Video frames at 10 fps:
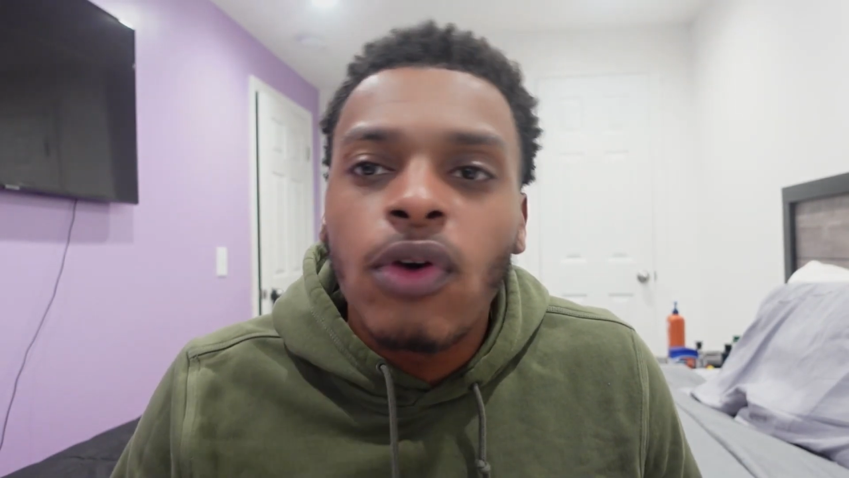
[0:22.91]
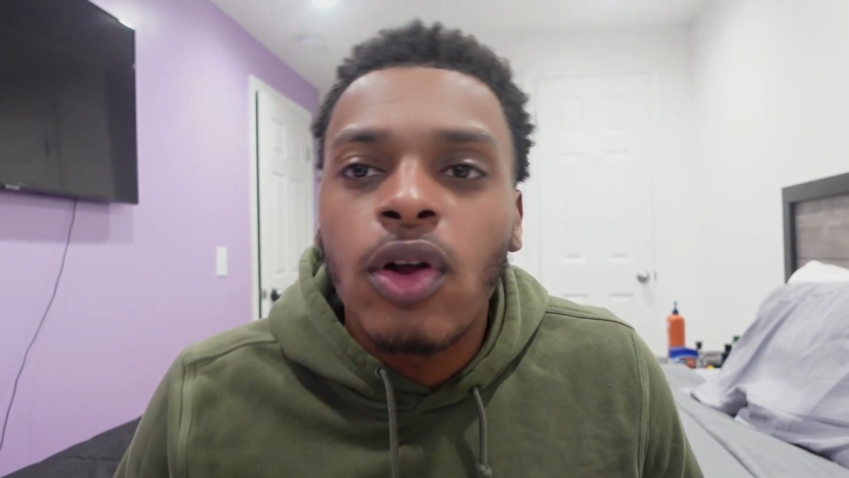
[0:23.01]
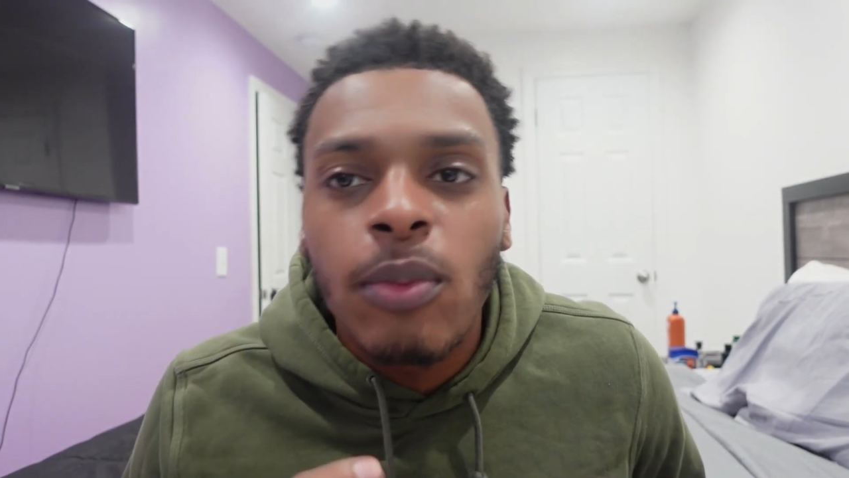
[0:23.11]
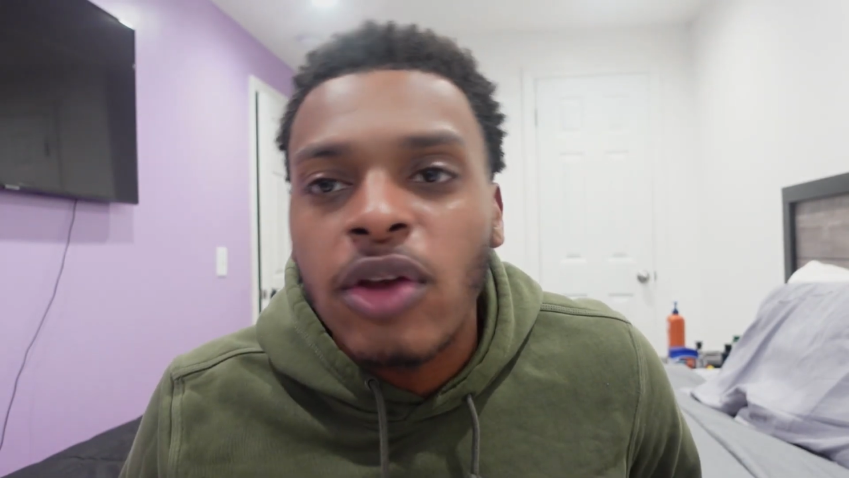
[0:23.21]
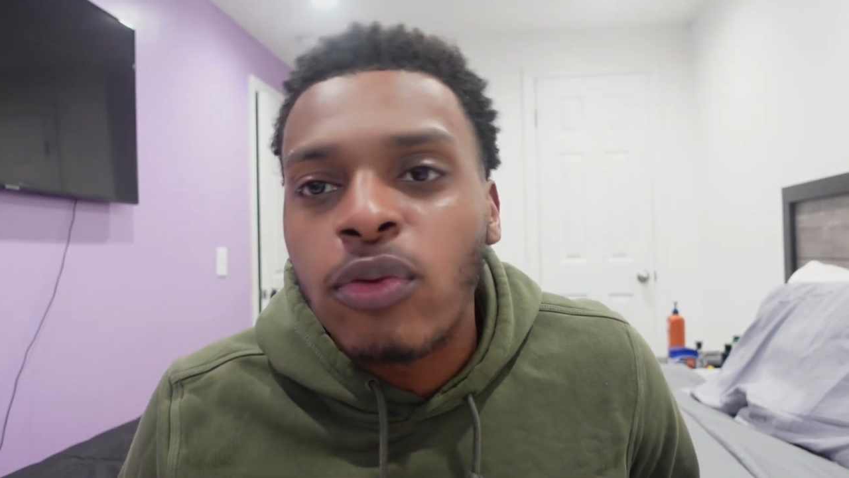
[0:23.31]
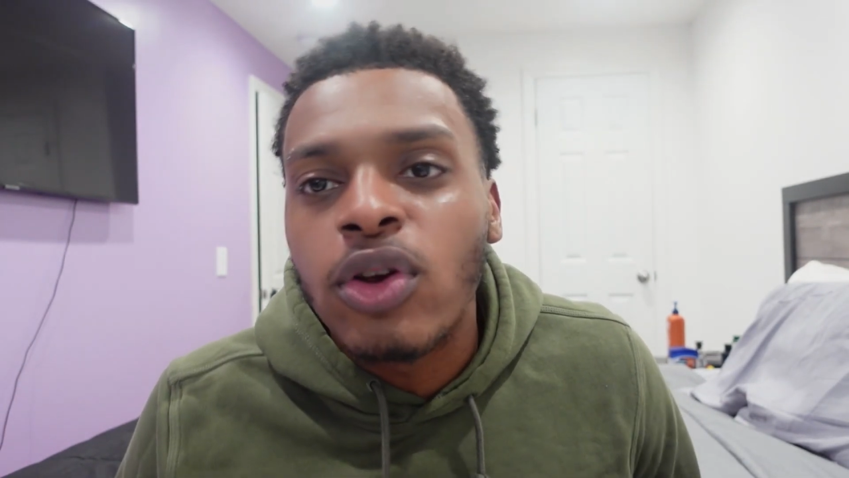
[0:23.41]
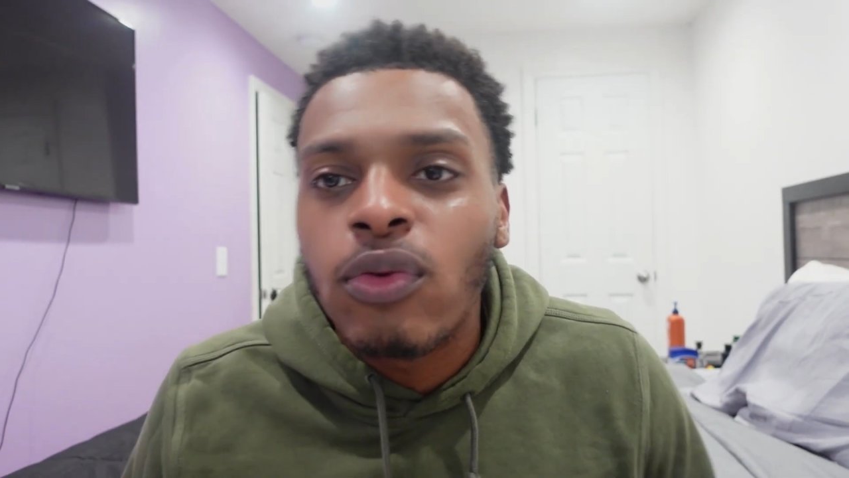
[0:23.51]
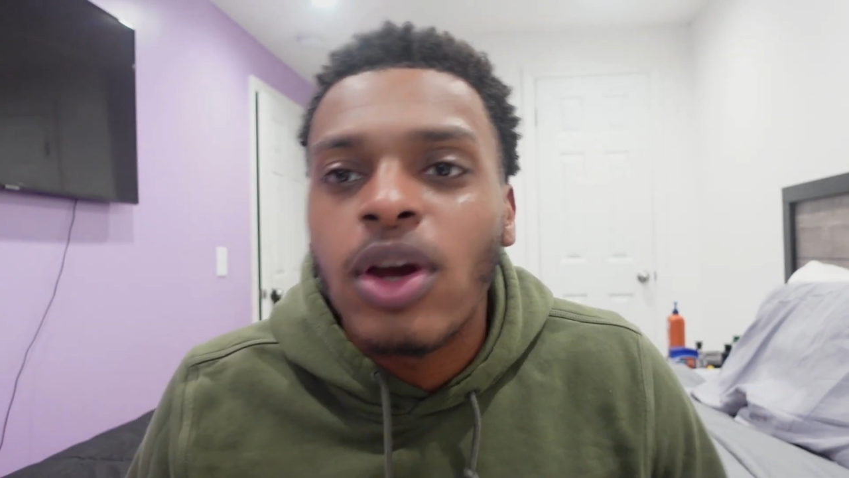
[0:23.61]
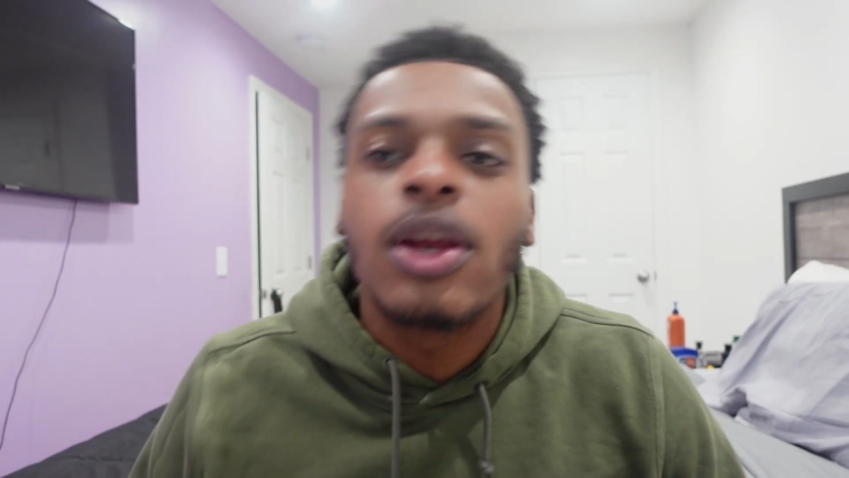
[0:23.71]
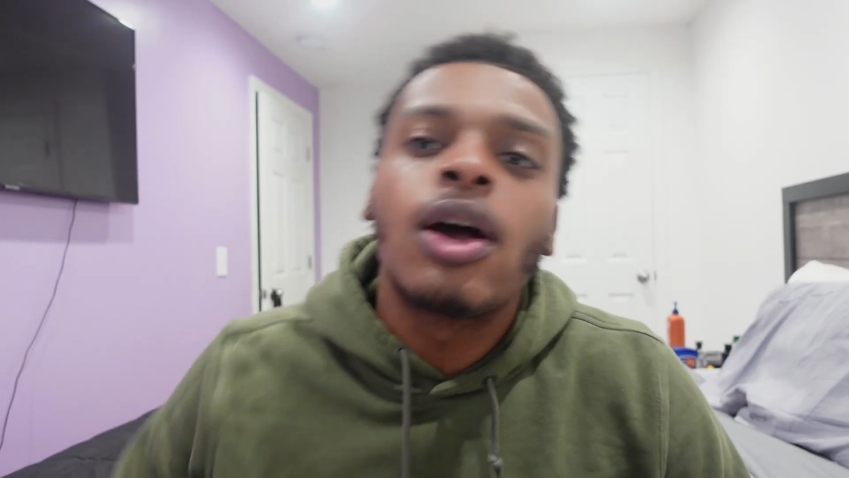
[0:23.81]
follow my
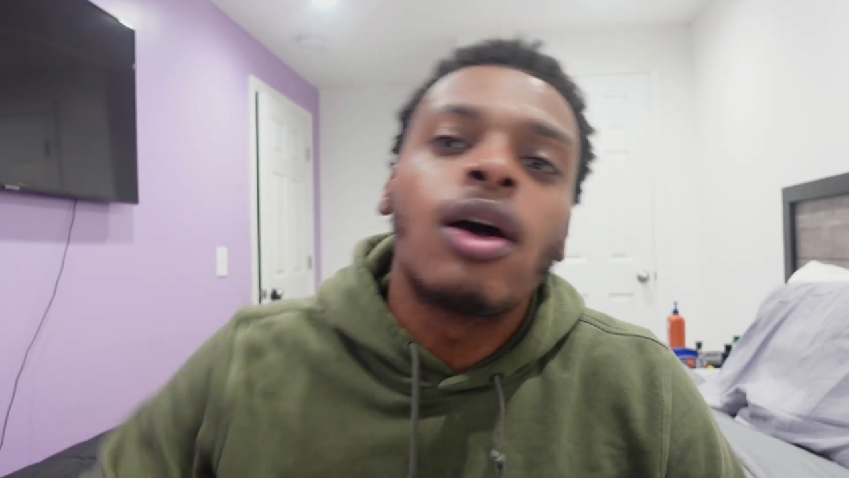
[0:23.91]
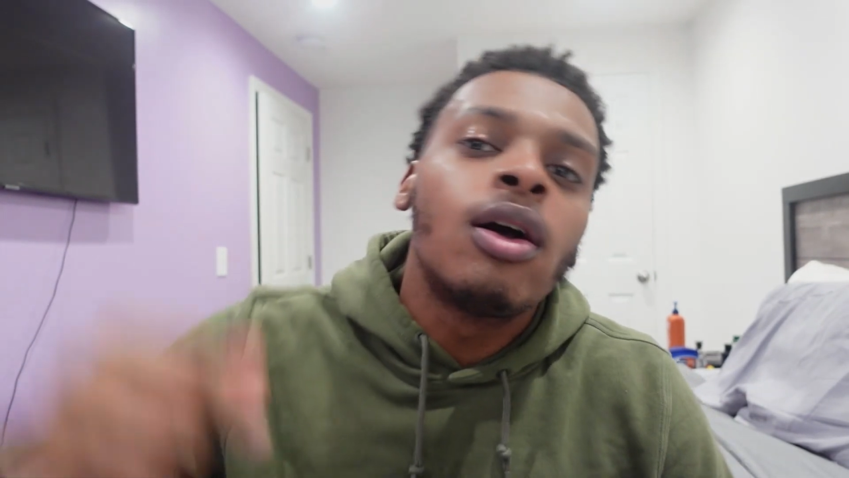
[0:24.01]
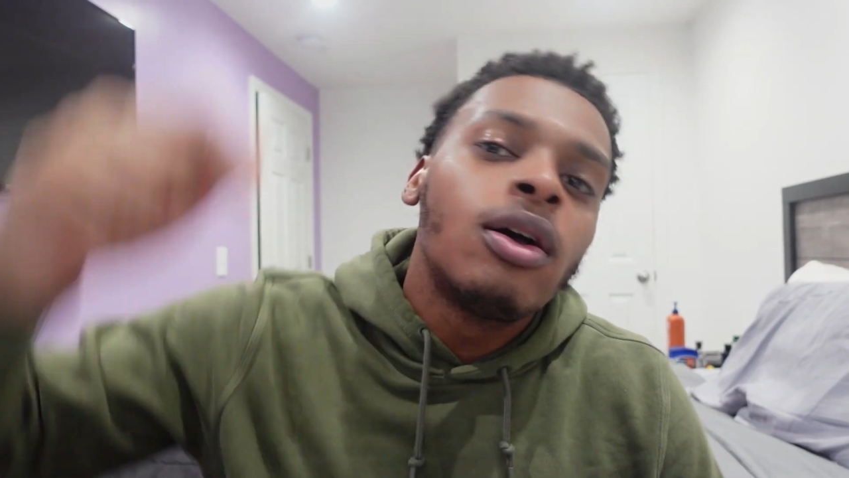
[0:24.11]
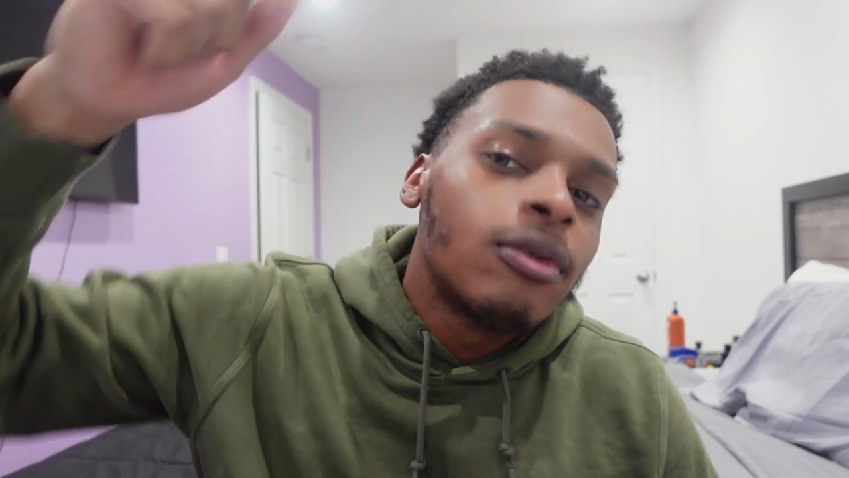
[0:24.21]
Twitch right now.